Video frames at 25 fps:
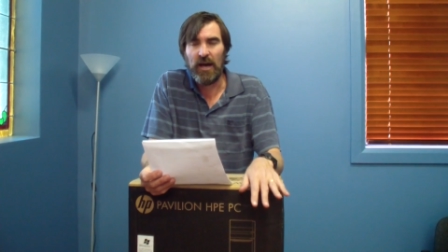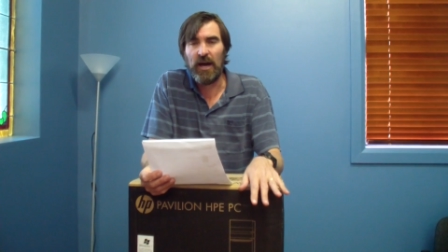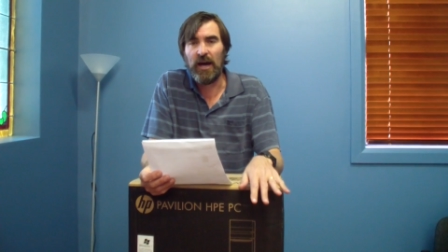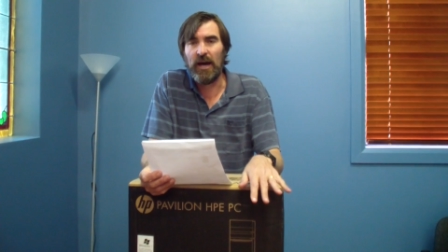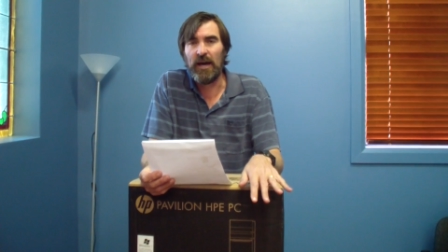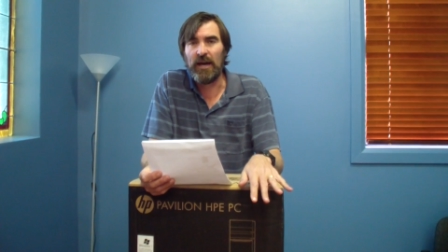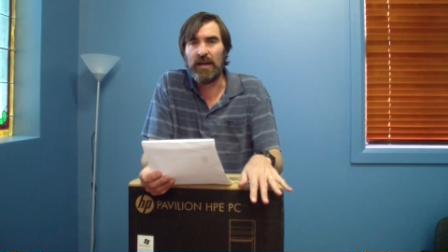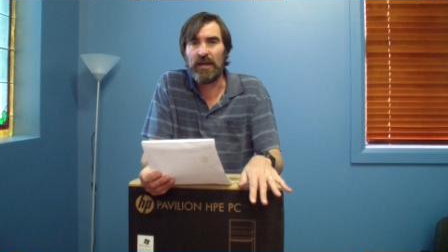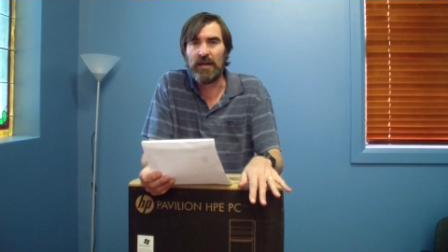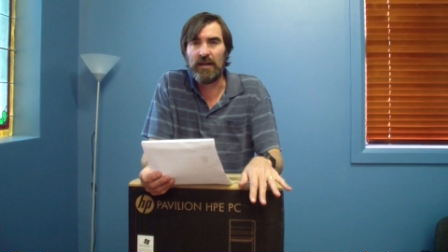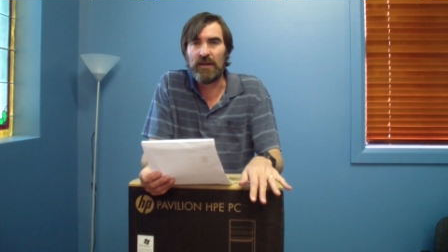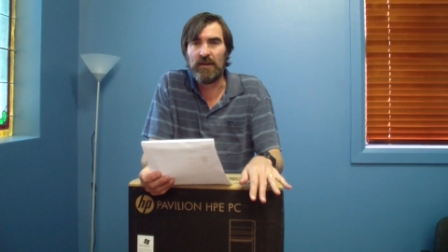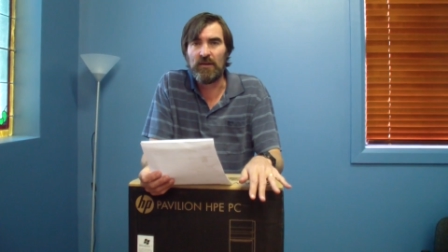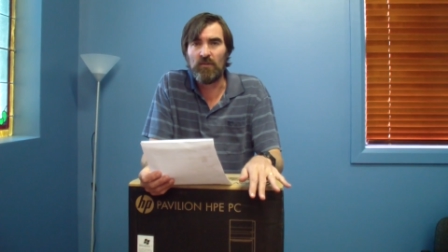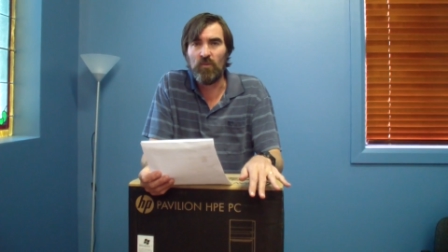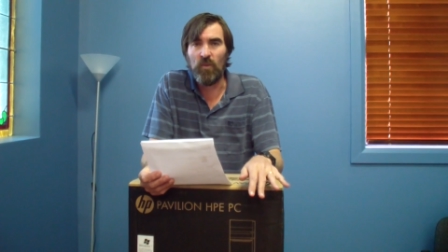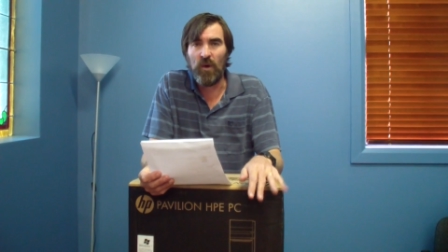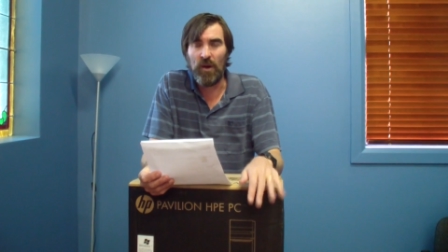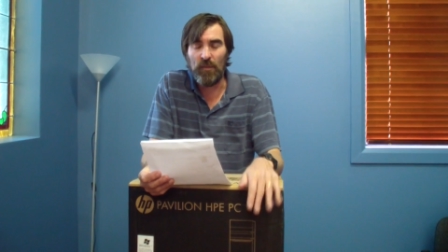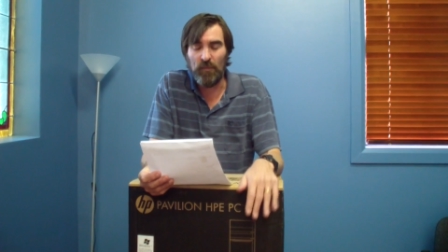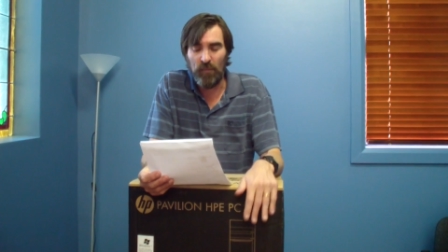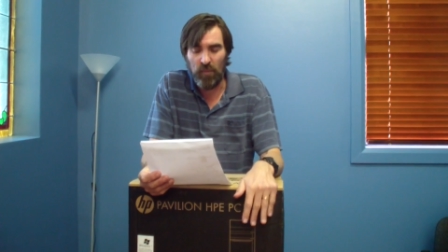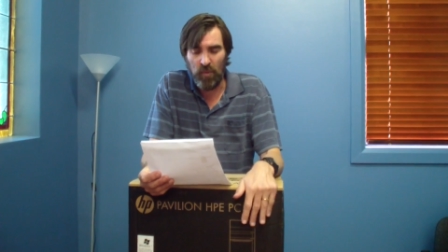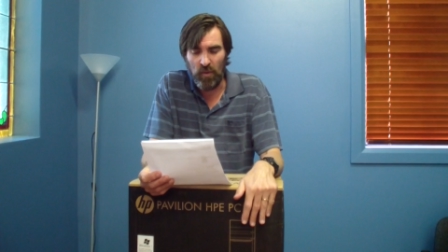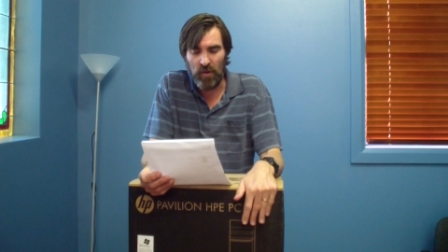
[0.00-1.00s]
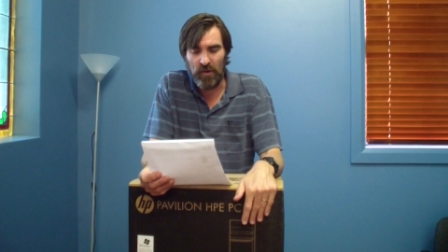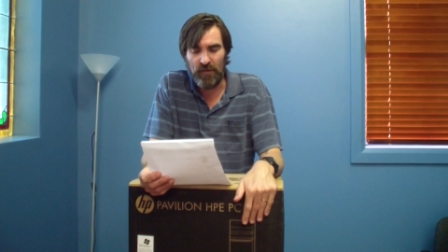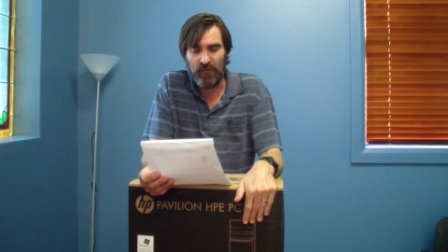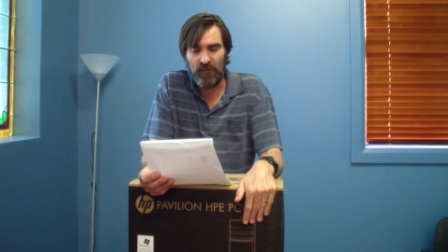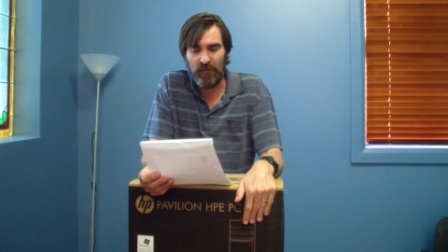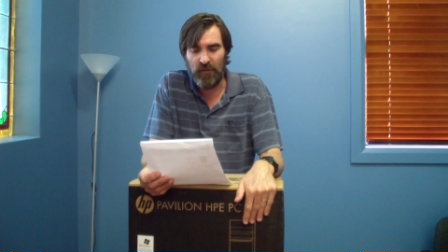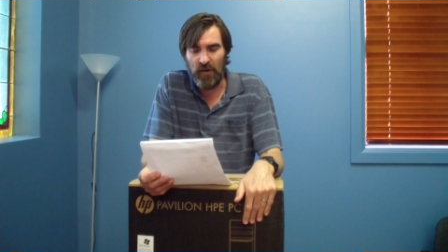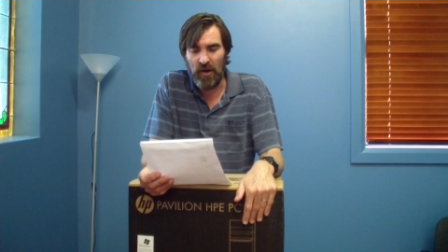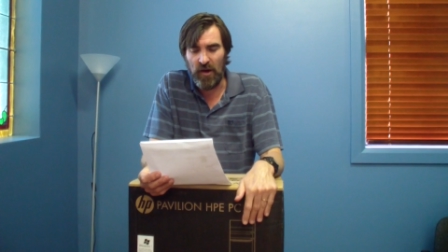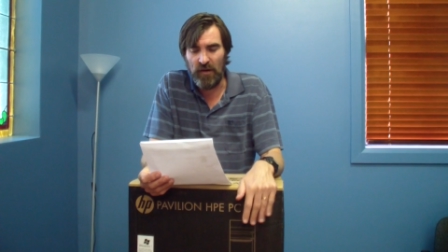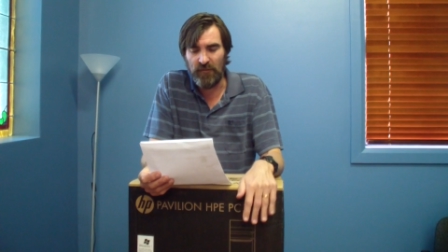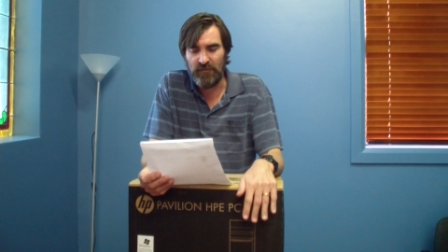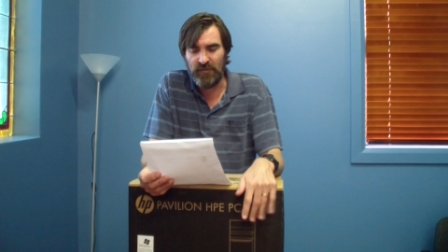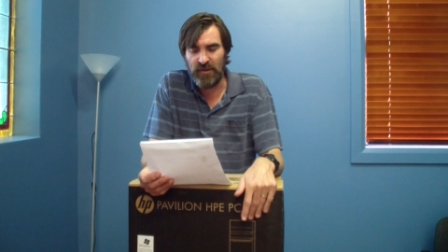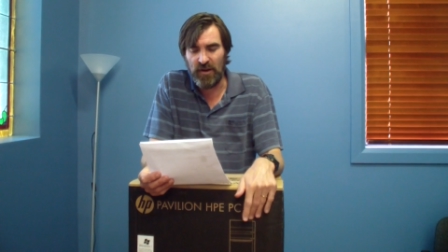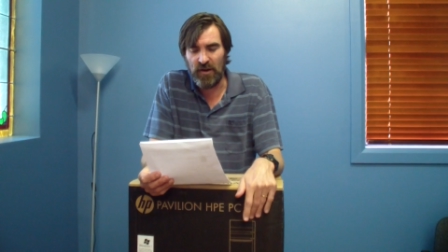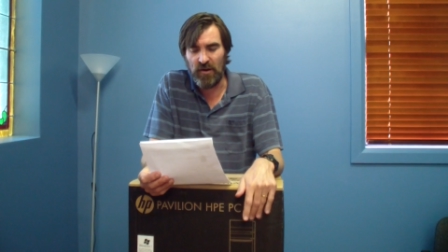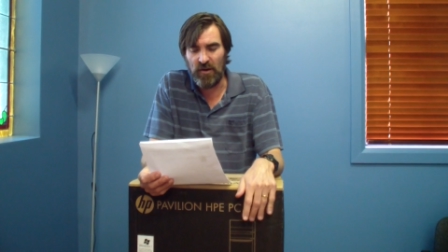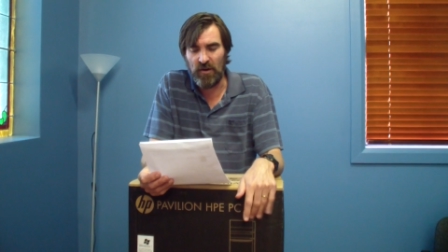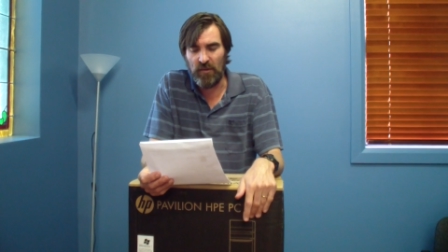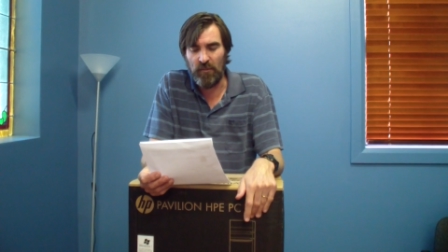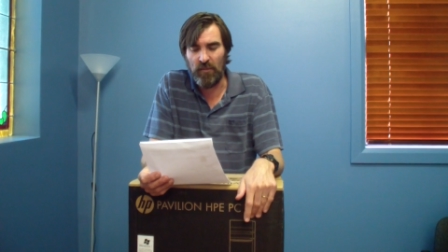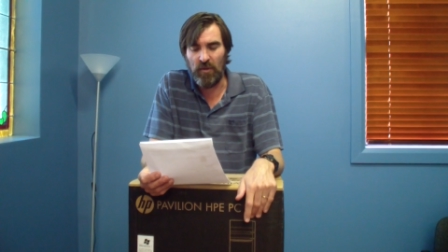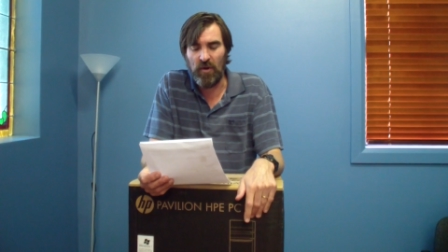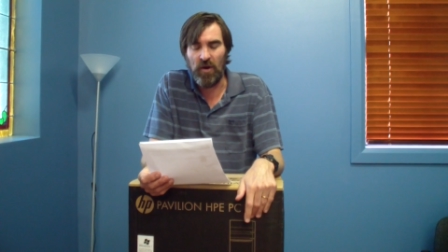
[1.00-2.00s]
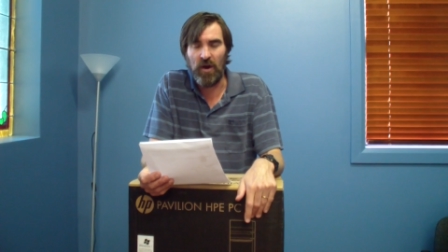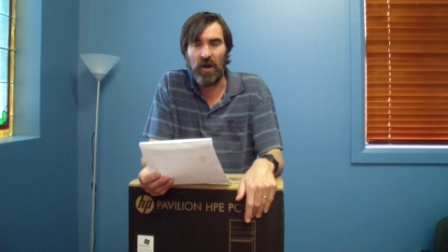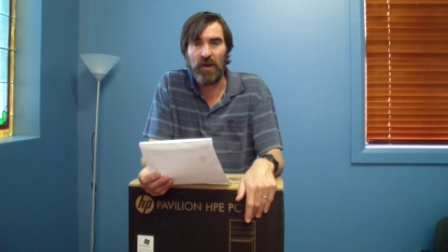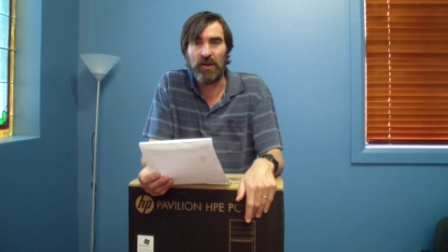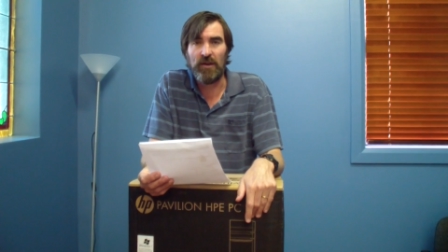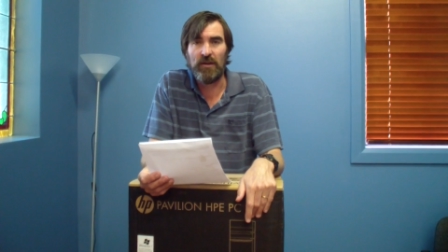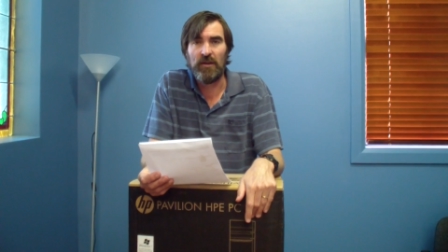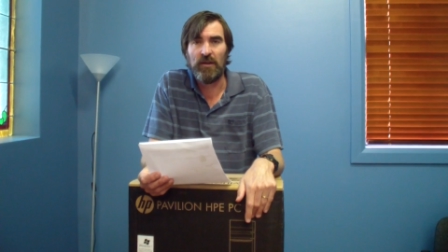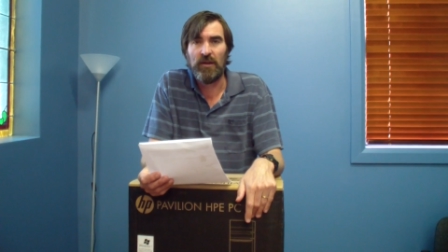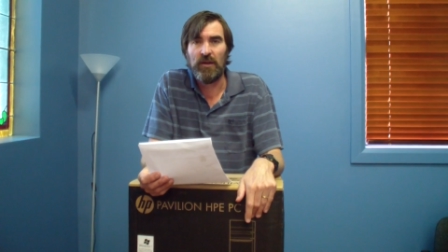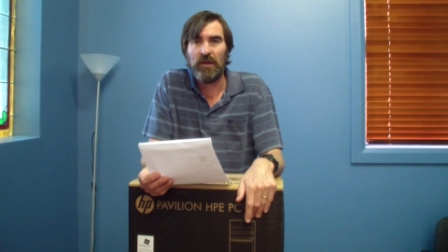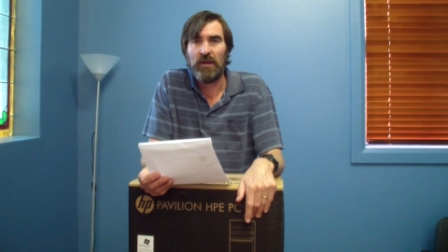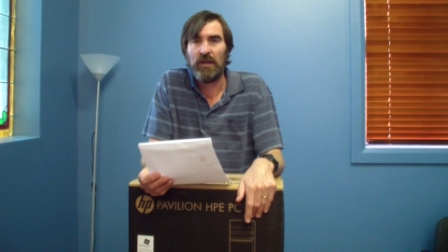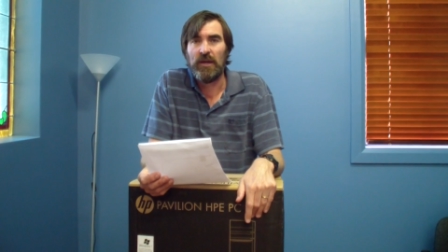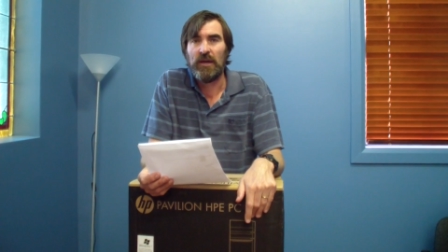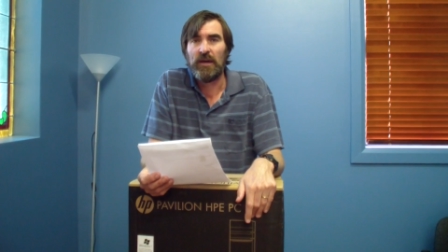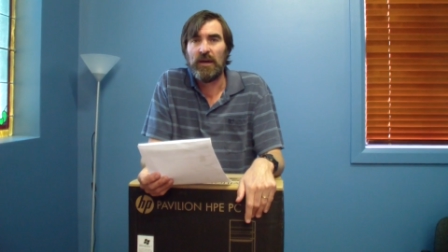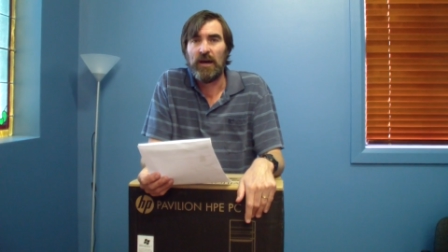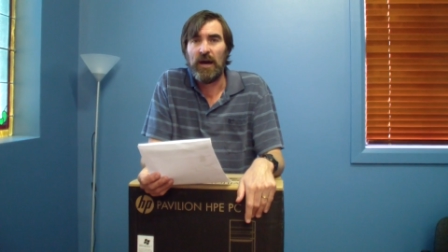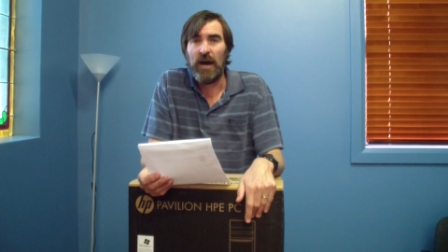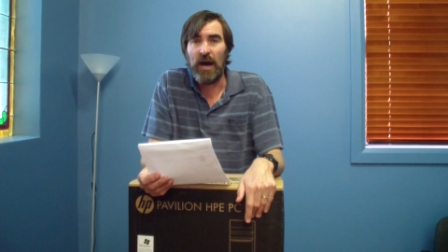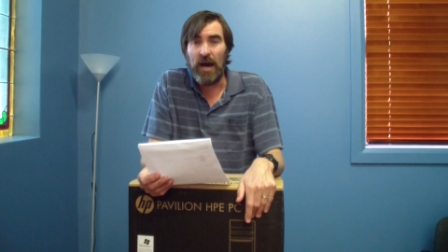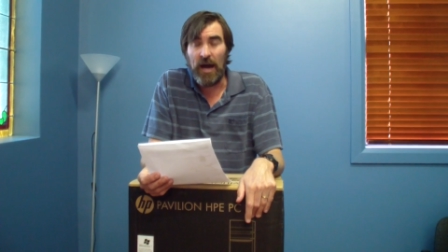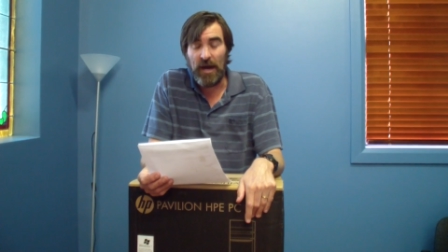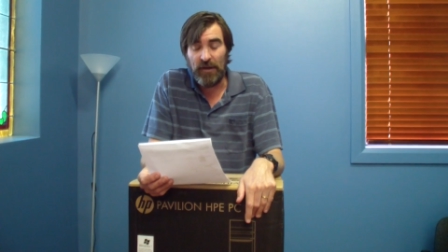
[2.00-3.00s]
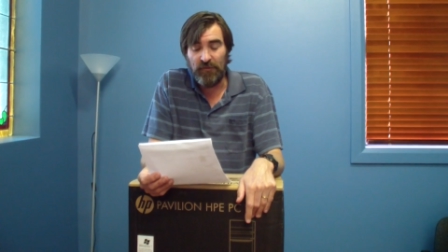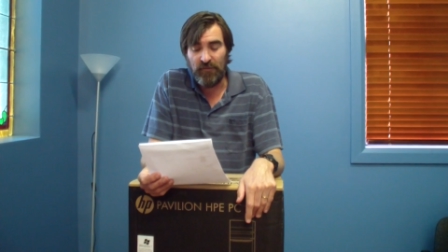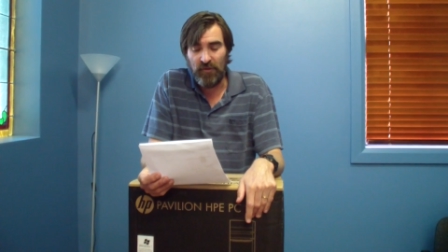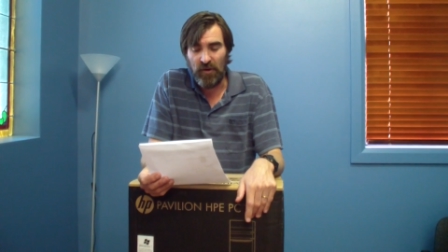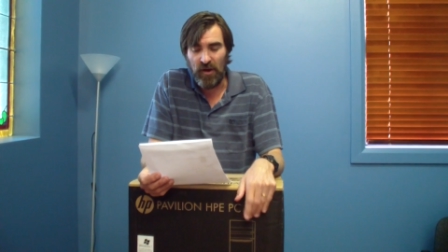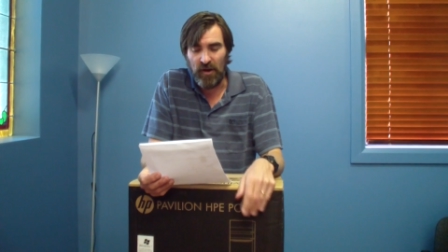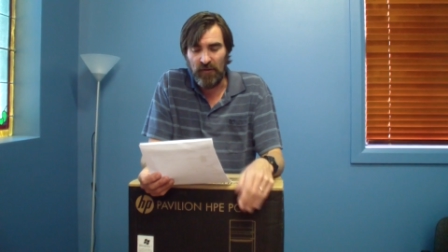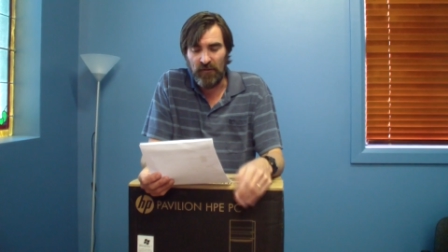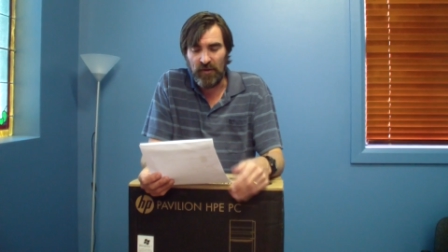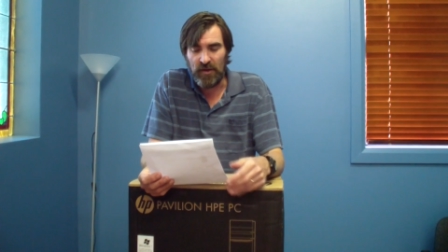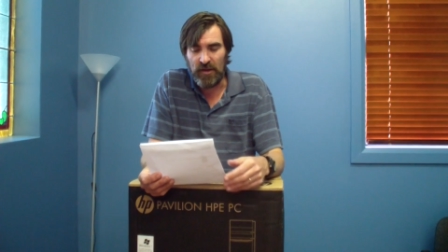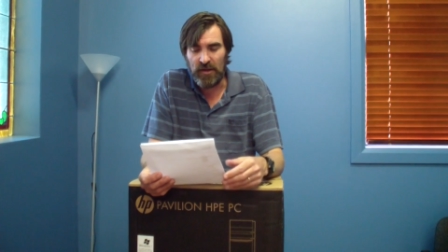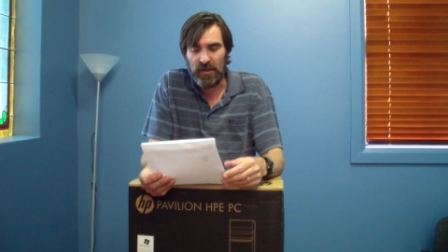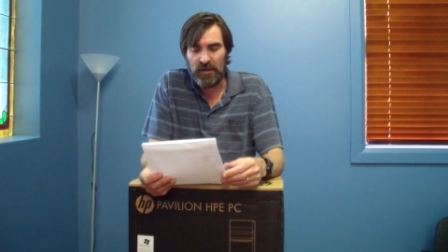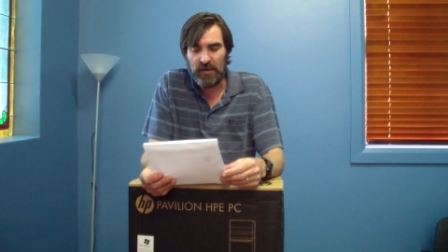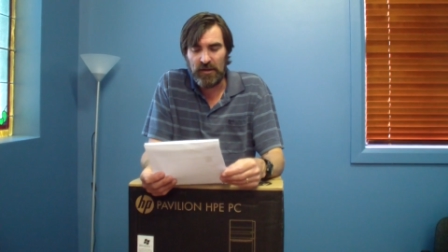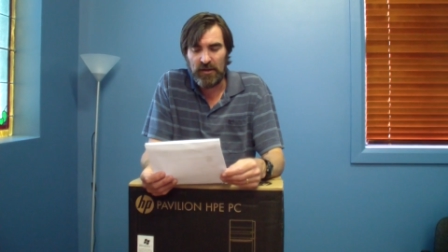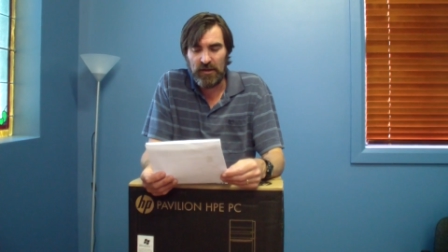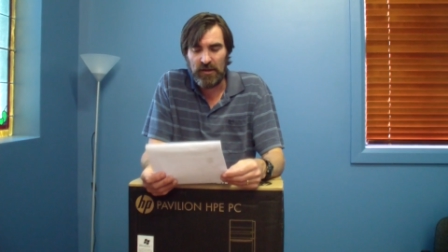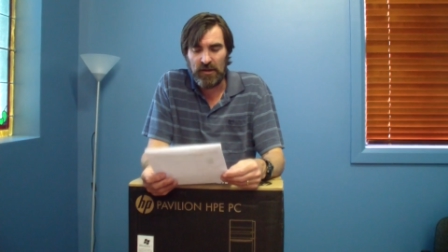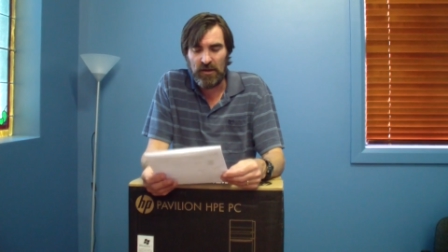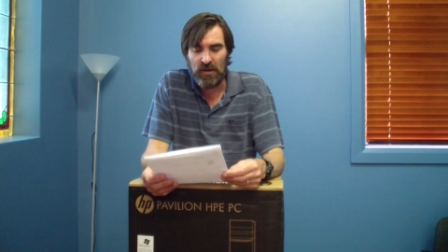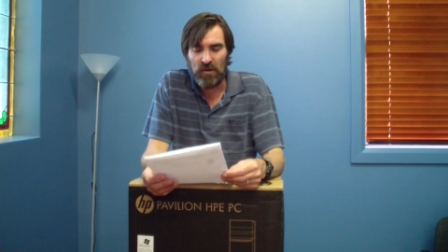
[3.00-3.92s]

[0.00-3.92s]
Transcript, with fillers: a 1.5 TB hard drive in it,